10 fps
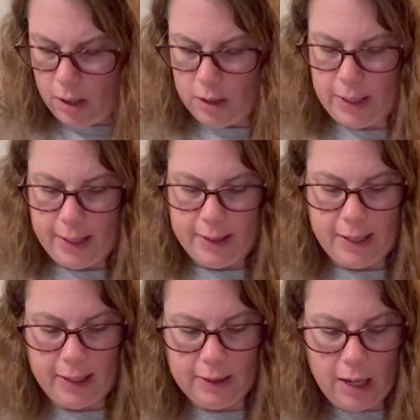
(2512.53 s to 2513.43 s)
Land
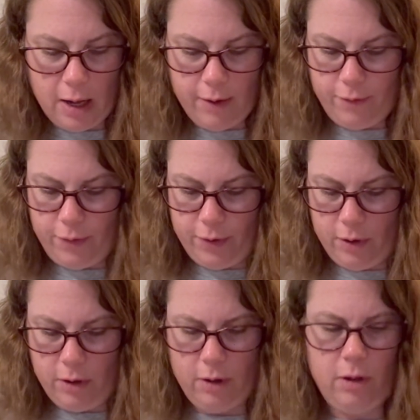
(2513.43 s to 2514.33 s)
That I Love
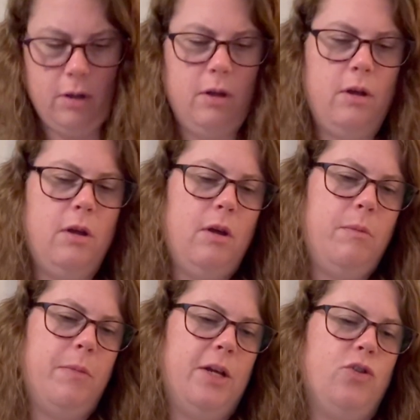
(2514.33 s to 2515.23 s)
by